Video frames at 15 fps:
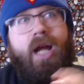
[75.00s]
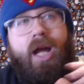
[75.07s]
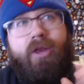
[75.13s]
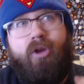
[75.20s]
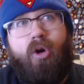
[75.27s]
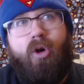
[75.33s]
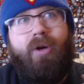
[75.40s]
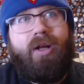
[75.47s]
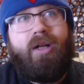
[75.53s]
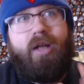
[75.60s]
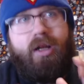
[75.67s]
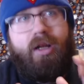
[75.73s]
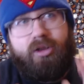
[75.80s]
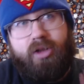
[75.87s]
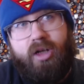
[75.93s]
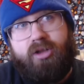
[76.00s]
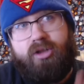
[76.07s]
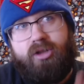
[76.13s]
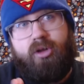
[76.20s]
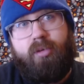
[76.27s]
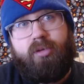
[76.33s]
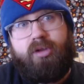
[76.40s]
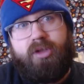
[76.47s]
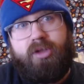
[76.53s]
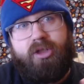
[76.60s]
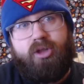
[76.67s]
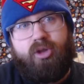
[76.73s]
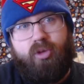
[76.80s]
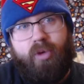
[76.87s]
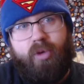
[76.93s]
and they're already in discussion in terms of
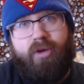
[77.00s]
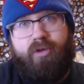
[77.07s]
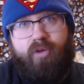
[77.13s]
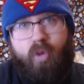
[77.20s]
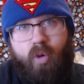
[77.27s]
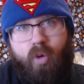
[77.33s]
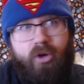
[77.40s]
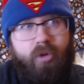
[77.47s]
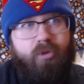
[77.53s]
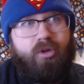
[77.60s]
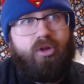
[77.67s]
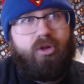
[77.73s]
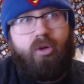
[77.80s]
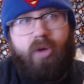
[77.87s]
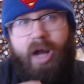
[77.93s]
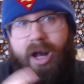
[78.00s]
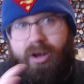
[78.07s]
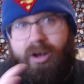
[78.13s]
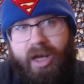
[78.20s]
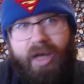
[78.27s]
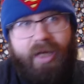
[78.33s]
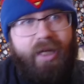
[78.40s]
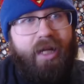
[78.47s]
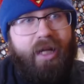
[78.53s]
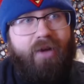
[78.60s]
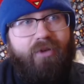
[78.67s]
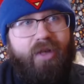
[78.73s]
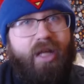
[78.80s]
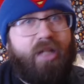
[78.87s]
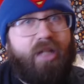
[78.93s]
season three and four in terms of their outlining and
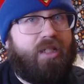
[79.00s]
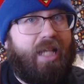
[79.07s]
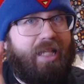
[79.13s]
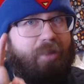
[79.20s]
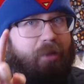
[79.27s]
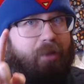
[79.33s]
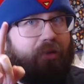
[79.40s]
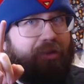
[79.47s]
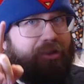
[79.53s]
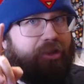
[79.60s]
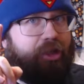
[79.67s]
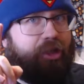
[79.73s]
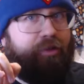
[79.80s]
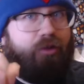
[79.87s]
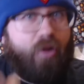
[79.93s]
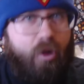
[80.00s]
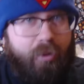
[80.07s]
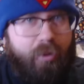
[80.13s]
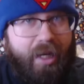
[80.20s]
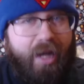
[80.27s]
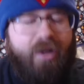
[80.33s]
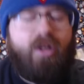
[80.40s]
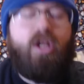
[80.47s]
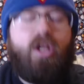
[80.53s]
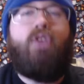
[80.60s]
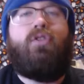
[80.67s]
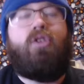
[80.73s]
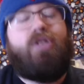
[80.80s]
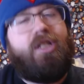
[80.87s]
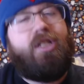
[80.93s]
everything. It just hasn't been officially confirmed yet
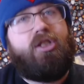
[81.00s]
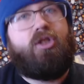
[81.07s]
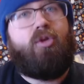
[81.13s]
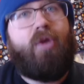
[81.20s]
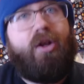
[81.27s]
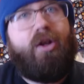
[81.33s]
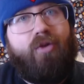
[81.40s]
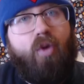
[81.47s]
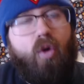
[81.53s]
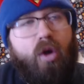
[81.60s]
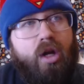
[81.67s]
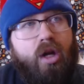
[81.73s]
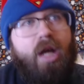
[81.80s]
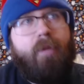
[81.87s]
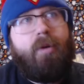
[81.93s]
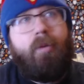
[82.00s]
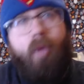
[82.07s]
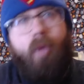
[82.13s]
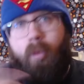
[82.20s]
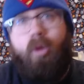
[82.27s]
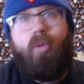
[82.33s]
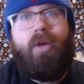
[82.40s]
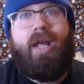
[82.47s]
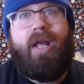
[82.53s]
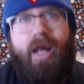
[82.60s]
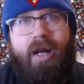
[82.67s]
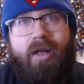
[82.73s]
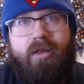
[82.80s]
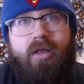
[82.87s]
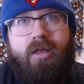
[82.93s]
for seasons three and four, but I'm hoping we get
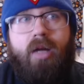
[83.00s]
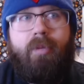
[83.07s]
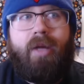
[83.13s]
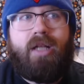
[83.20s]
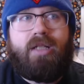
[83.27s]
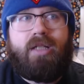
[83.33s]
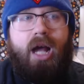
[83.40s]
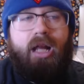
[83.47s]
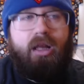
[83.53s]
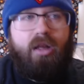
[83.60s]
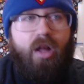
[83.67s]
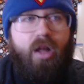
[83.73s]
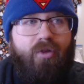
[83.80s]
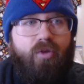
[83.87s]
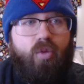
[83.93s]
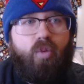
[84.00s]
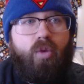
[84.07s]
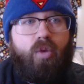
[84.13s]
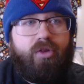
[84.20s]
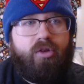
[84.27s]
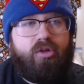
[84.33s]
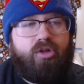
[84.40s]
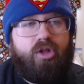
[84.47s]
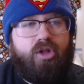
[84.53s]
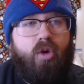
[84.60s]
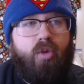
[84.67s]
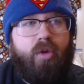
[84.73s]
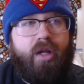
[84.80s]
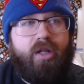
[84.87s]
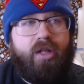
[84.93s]
it because I love what this
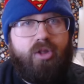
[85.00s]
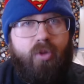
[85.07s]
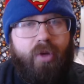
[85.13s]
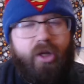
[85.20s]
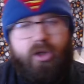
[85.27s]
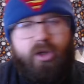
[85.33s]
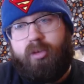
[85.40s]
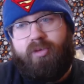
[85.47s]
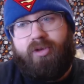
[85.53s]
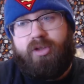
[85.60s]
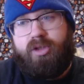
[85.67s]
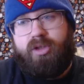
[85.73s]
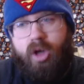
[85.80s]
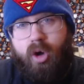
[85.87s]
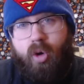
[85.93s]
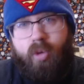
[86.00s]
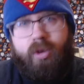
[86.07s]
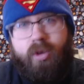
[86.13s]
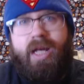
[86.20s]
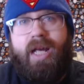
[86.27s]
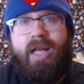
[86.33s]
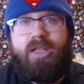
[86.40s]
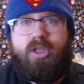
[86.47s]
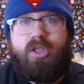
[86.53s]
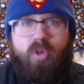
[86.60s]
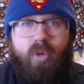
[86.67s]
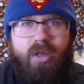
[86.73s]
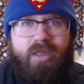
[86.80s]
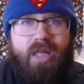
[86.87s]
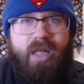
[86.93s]
show is doing in terms of its tone, its
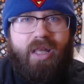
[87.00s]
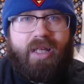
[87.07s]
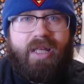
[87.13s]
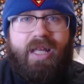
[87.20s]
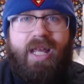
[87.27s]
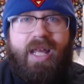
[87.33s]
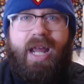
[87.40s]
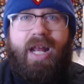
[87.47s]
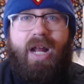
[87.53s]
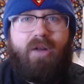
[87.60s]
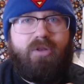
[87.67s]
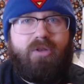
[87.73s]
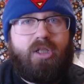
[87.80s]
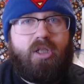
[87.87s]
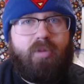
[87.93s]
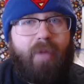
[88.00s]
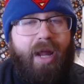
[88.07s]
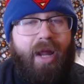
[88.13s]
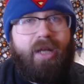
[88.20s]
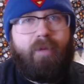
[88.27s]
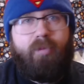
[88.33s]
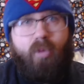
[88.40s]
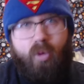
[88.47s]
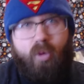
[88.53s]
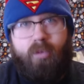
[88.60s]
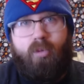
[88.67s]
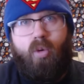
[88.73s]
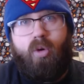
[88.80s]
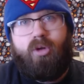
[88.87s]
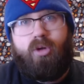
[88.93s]
storytelling, and how it's expanding more and
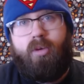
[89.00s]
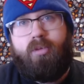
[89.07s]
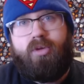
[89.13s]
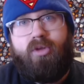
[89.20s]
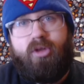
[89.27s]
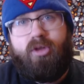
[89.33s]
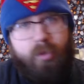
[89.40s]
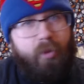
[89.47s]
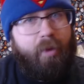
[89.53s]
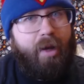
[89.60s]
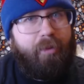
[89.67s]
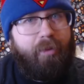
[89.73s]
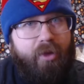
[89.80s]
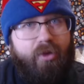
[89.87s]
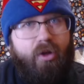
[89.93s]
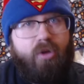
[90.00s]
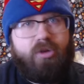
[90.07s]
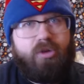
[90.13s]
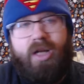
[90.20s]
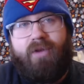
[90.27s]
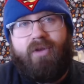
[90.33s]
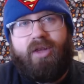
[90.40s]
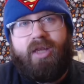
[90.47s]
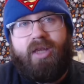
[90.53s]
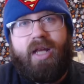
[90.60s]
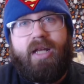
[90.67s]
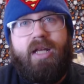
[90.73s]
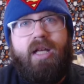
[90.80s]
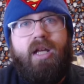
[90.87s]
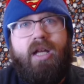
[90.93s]
more in terms of the Superman mythos and
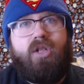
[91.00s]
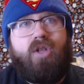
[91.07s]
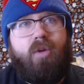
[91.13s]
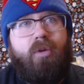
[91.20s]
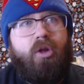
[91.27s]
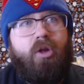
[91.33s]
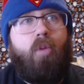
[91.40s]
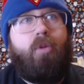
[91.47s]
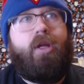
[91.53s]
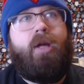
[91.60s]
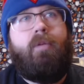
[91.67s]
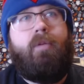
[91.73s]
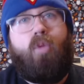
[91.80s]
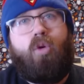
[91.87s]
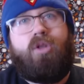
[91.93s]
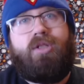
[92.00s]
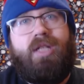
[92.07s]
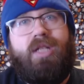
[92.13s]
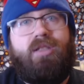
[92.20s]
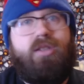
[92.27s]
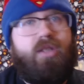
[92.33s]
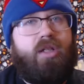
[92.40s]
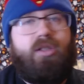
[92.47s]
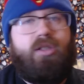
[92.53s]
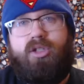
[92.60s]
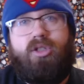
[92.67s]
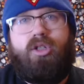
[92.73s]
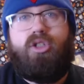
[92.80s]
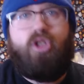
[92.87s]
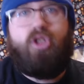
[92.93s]
everything. So I really hope we get more seasons than
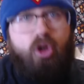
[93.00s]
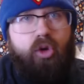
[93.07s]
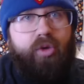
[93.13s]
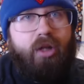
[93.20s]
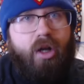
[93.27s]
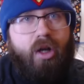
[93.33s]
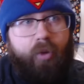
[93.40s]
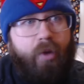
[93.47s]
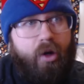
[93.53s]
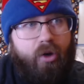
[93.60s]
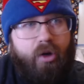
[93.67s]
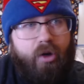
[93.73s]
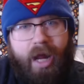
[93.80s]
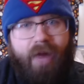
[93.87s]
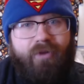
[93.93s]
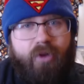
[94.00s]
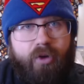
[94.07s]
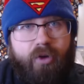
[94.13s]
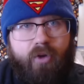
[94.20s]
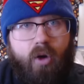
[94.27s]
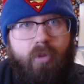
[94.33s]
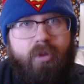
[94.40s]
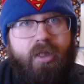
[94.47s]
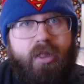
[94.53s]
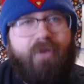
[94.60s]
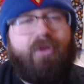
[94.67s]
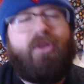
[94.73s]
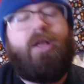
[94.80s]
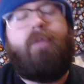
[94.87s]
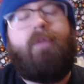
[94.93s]
just the two that we already have confirmed and
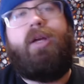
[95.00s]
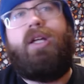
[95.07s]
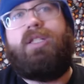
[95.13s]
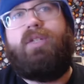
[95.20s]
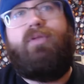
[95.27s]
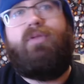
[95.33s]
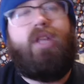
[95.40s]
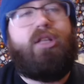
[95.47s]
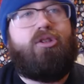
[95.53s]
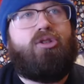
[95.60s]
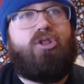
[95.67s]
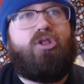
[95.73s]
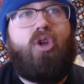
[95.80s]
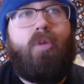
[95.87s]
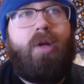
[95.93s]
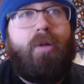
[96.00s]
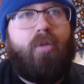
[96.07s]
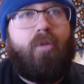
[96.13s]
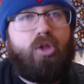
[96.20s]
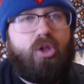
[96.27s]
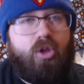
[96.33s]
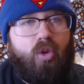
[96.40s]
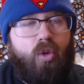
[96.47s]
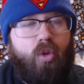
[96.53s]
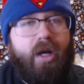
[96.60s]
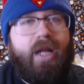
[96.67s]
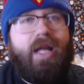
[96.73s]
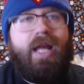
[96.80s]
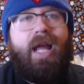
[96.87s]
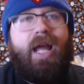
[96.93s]
everything because I feel like there's so many more
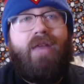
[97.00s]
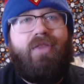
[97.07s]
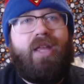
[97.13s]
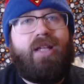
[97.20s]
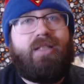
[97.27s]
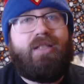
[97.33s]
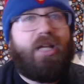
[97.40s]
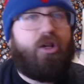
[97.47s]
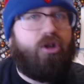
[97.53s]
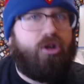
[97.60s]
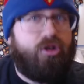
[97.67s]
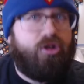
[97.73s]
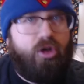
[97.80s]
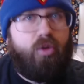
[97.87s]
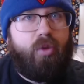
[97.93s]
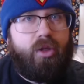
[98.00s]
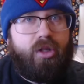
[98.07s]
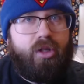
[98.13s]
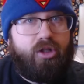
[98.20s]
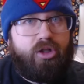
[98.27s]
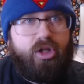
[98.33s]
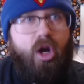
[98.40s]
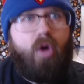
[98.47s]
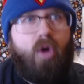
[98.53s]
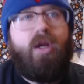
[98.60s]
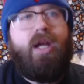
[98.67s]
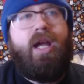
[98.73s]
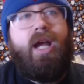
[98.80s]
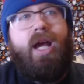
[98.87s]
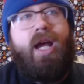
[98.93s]
story and things they could do with this show.
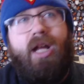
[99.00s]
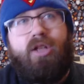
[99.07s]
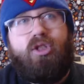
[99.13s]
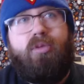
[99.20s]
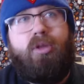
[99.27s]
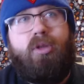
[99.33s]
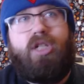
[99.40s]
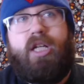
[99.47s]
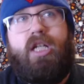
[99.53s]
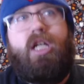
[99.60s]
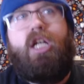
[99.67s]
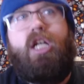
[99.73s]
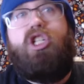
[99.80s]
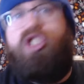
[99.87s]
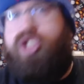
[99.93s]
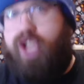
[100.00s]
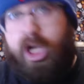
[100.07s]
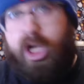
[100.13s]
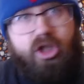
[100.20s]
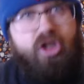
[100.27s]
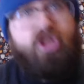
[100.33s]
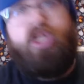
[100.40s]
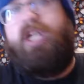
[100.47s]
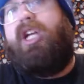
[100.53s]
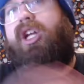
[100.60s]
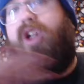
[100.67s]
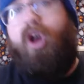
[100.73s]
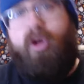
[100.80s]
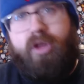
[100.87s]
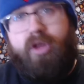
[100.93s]
Not so much like Justice League
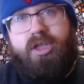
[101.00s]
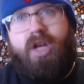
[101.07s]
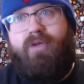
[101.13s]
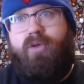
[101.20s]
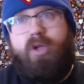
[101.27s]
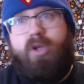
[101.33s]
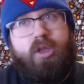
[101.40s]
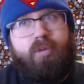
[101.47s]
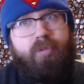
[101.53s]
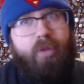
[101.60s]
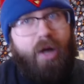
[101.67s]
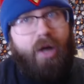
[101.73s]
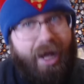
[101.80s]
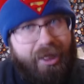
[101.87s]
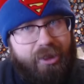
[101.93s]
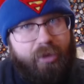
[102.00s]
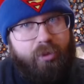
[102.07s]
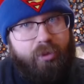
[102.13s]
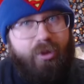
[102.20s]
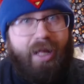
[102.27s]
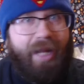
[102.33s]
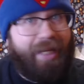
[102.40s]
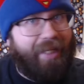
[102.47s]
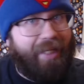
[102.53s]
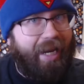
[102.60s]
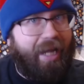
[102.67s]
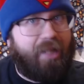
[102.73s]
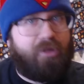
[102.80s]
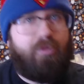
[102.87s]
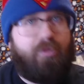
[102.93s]
and all this stuff, which is possible, I
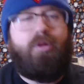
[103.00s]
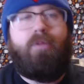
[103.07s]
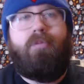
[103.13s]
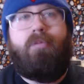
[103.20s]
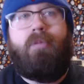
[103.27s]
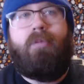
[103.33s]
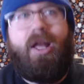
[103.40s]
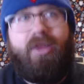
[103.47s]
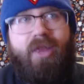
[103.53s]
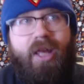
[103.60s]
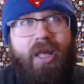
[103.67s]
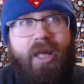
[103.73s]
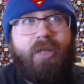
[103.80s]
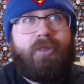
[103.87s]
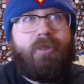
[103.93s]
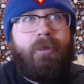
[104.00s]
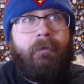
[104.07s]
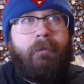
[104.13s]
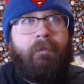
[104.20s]
guess, but my thing is